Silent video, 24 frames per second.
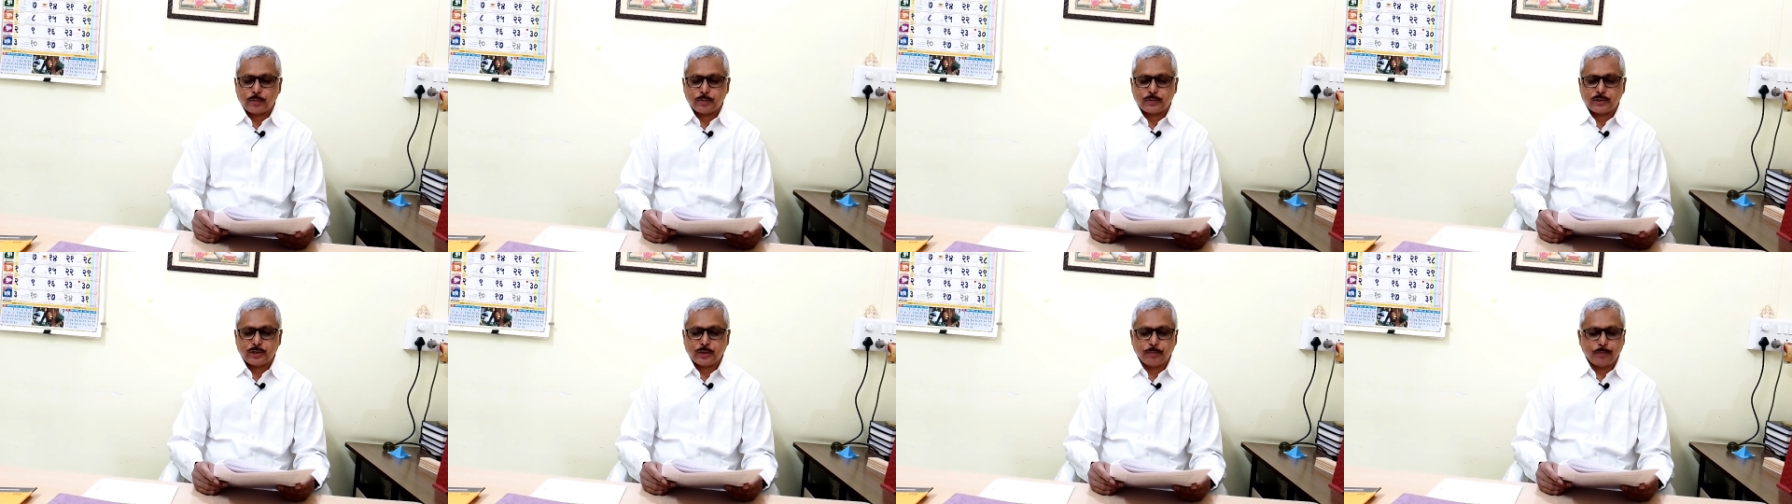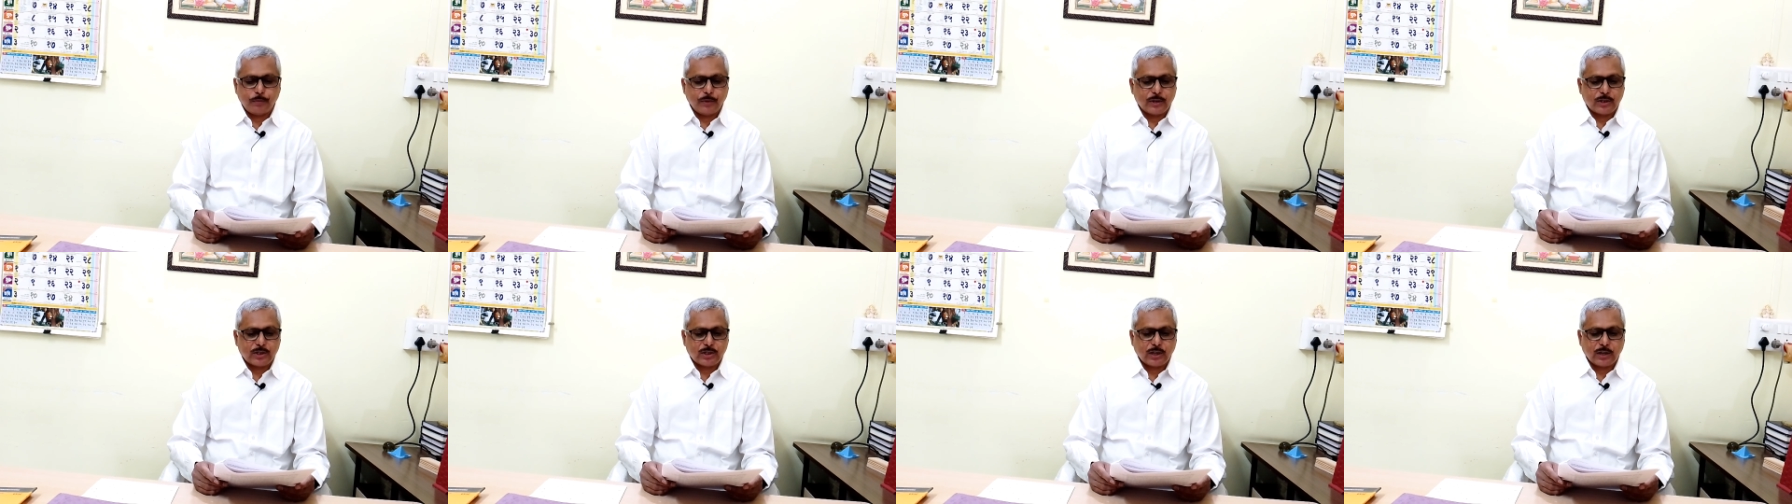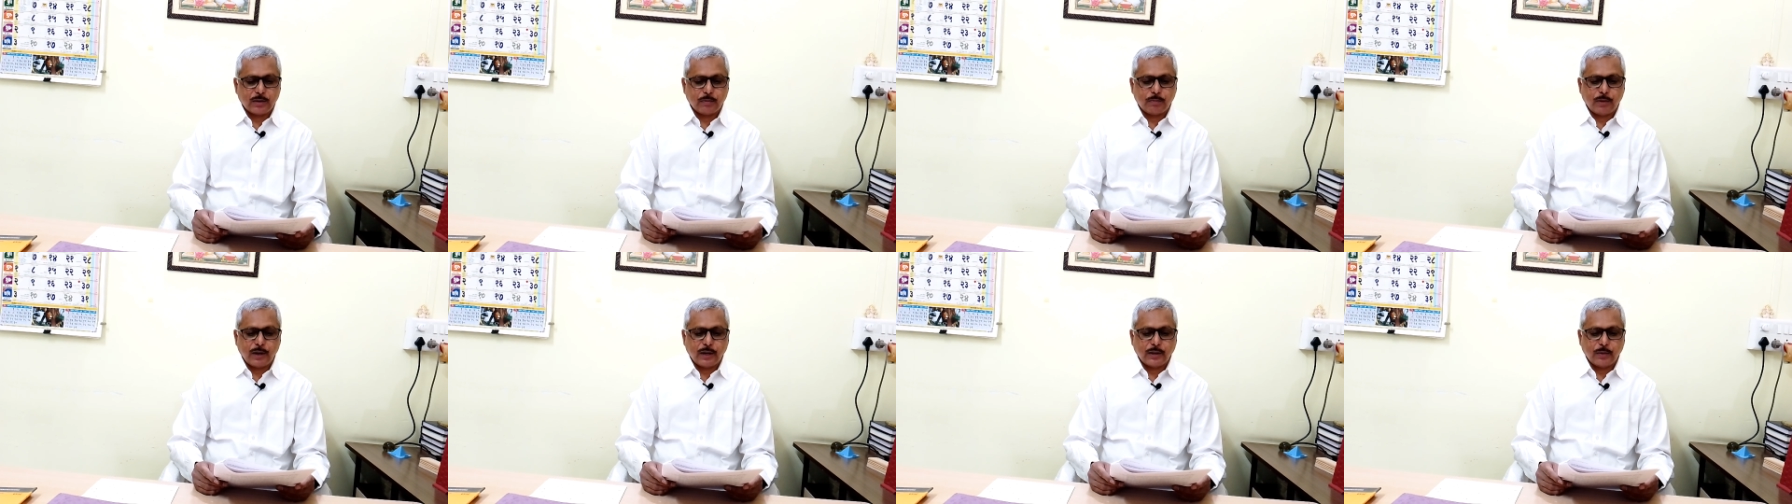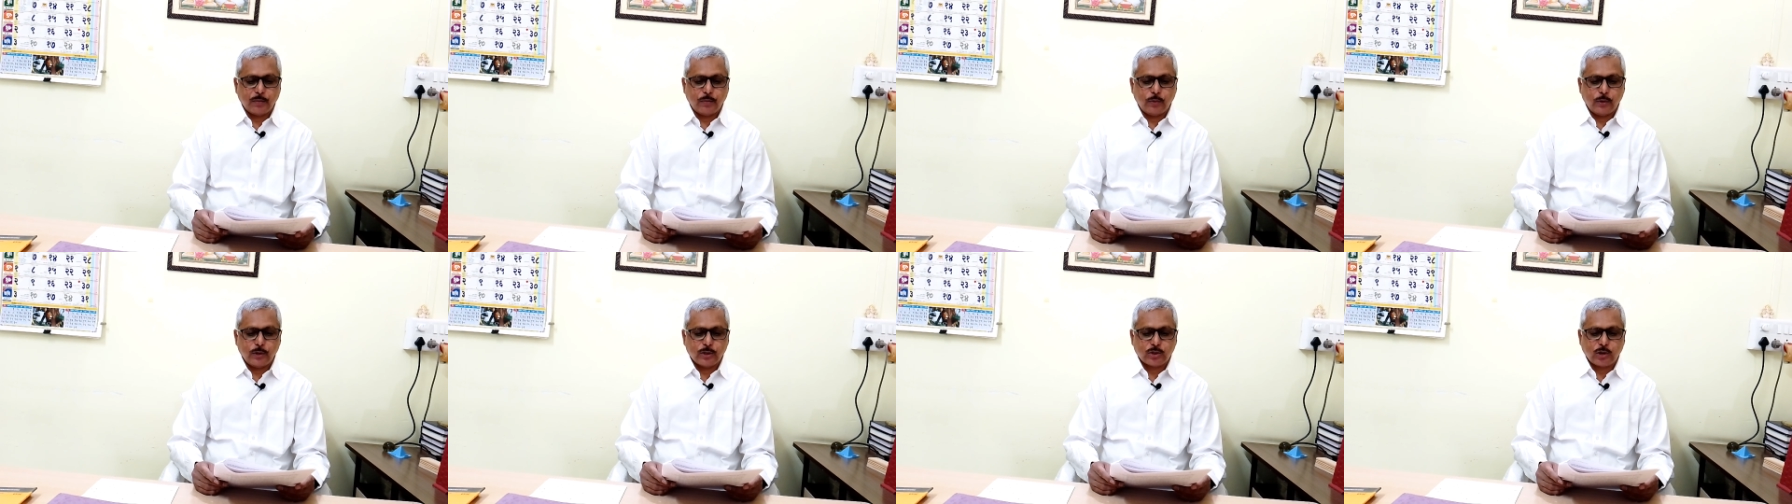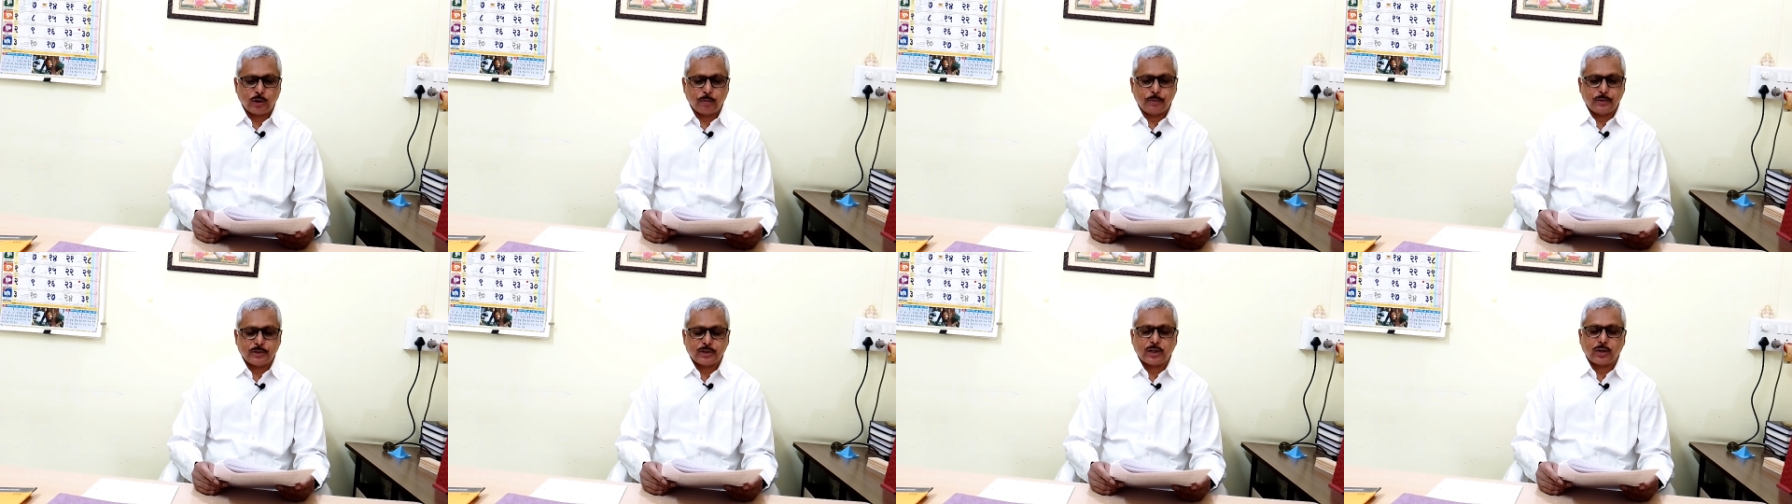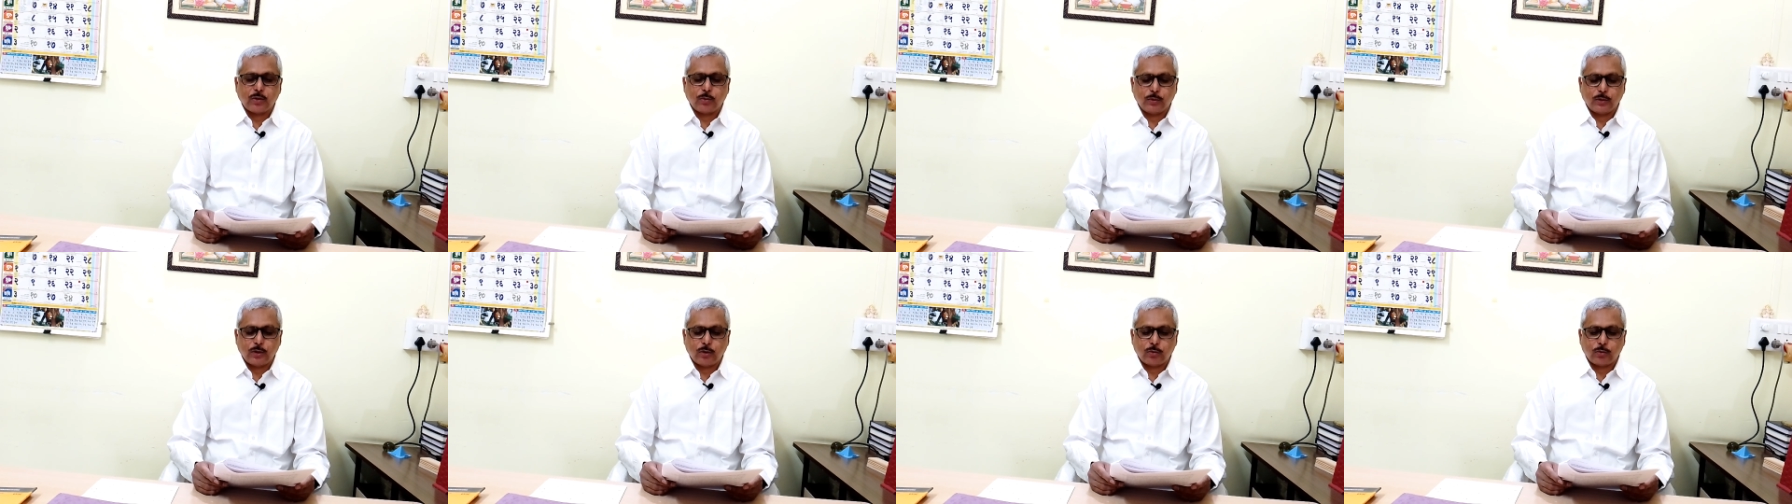some person by the police officer
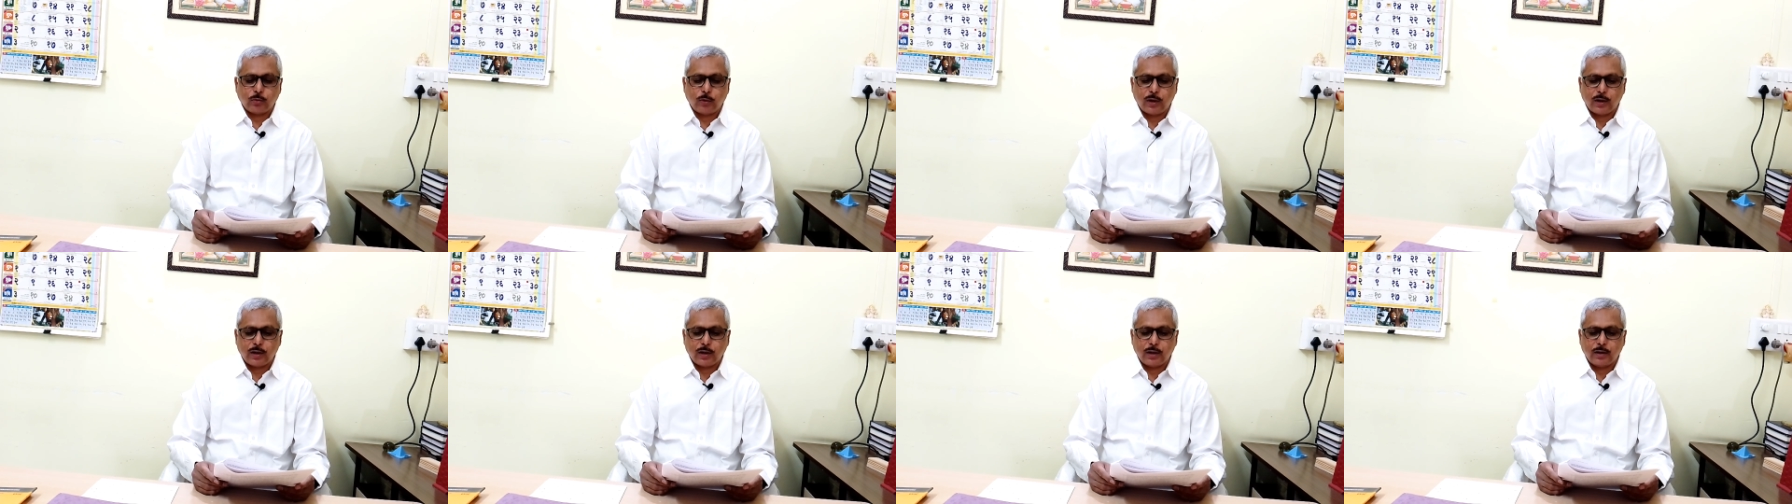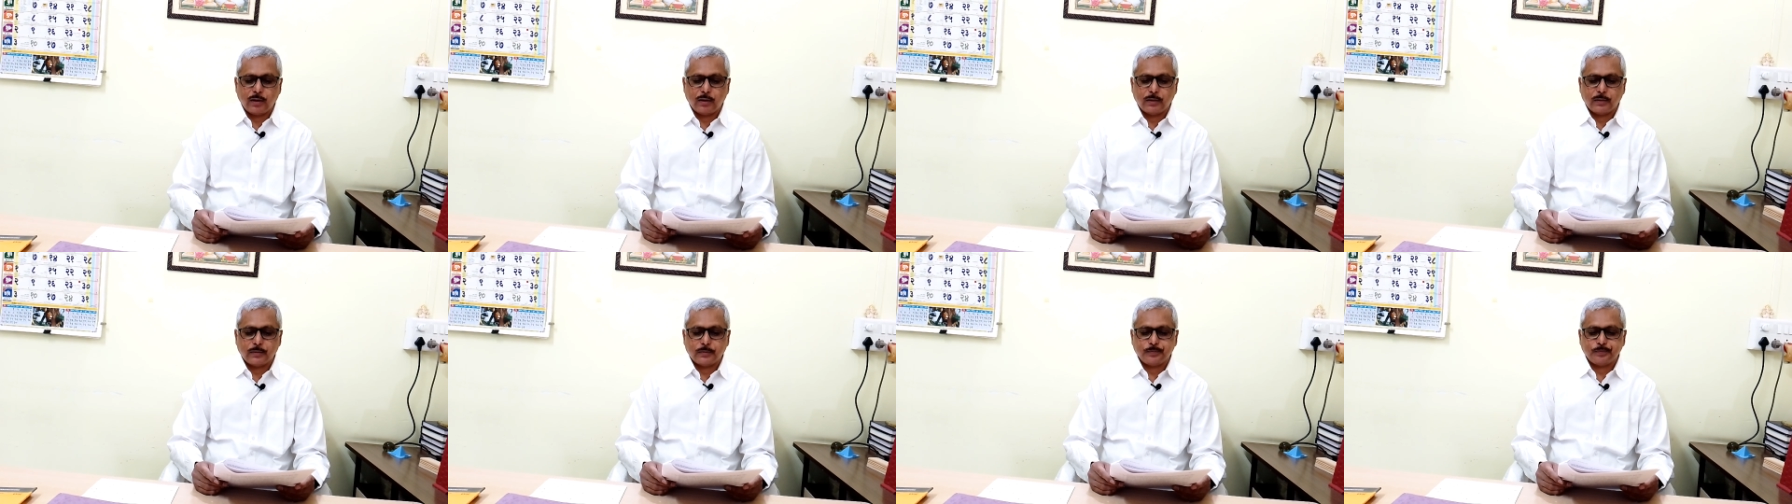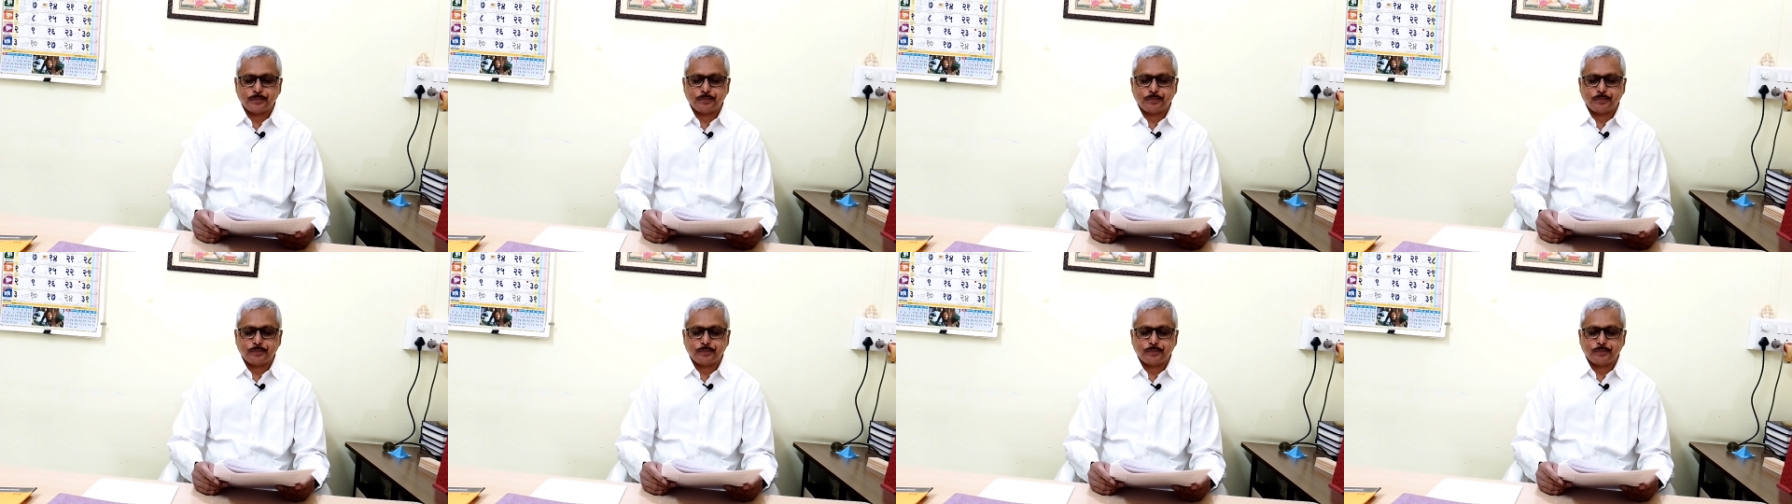without warrant